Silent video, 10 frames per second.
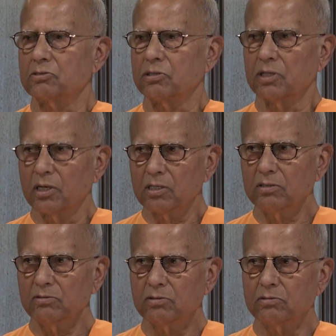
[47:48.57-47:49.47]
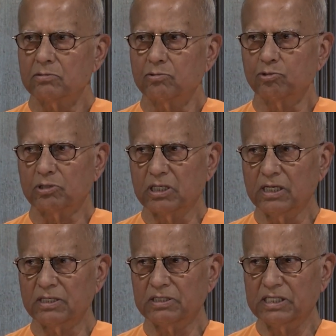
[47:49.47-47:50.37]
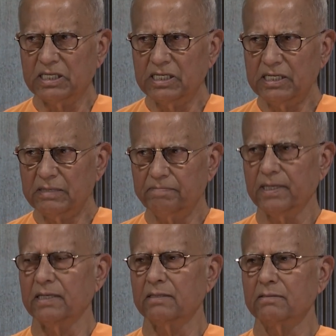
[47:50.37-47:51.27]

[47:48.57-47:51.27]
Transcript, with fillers: Learn to think deeply.